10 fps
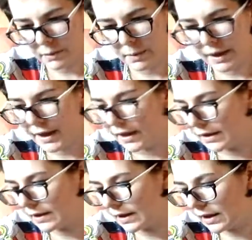on
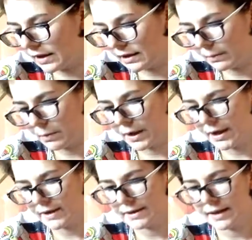buying the
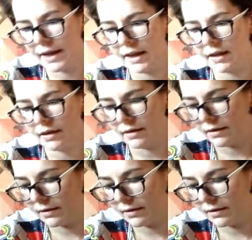Brightest Day